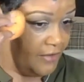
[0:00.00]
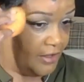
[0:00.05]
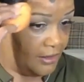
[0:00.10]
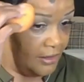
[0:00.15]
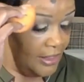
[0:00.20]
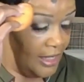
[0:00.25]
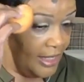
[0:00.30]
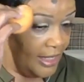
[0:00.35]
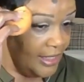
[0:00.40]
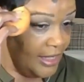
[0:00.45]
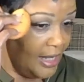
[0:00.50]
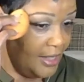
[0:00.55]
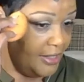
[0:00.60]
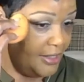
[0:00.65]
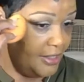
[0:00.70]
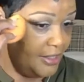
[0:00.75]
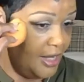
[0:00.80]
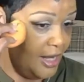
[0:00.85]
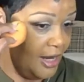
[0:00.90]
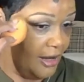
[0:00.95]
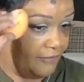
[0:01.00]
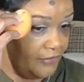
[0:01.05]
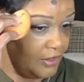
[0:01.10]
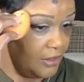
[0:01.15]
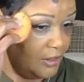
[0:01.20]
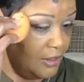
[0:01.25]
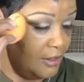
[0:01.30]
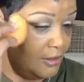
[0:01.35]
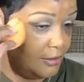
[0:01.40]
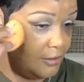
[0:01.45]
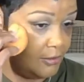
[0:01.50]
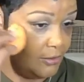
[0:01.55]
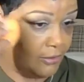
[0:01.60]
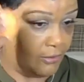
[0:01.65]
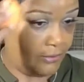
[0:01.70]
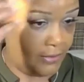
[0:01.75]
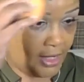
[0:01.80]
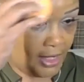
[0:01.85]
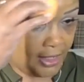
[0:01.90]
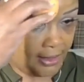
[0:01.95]
felt like I didn't have to color
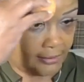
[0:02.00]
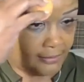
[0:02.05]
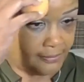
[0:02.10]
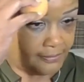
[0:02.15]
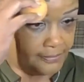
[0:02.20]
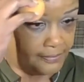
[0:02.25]
correct.